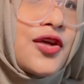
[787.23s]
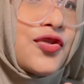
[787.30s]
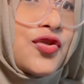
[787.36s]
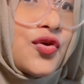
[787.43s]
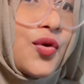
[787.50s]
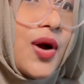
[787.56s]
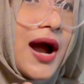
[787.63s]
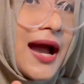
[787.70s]

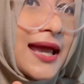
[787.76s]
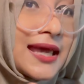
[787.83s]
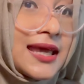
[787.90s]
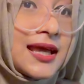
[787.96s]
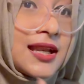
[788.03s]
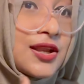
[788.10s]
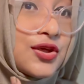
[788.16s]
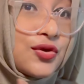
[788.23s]
so I
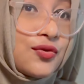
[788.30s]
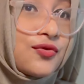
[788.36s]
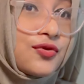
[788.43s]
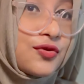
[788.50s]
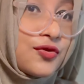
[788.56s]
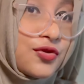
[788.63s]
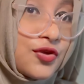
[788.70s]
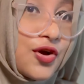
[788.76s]
can use
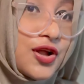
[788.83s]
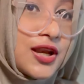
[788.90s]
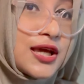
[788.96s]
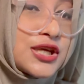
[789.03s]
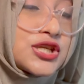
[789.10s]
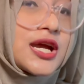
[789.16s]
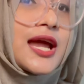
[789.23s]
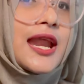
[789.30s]
those
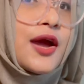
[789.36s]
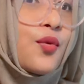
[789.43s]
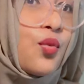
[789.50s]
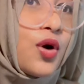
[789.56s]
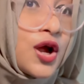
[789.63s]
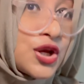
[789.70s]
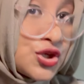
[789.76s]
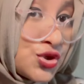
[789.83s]
knowledge and I
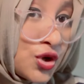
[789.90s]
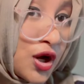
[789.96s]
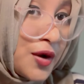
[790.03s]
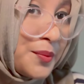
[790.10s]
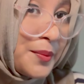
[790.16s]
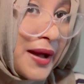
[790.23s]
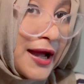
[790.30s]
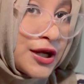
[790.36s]
want to
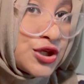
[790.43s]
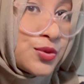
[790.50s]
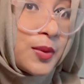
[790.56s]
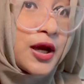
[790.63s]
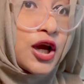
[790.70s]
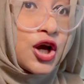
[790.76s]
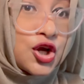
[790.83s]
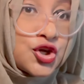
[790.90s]
come back to
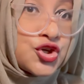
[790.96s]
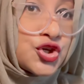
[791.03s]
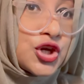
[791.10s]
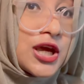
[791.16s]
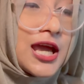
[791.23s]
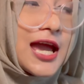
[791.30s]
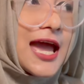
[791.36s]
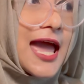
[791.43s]
my
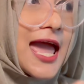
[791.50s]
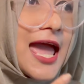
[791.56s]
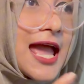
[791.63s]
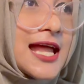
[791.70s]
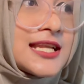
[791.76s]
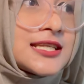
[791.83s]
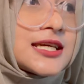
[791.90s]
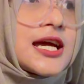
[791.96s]
country
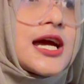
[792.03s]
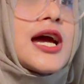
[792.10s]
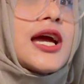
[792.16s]
and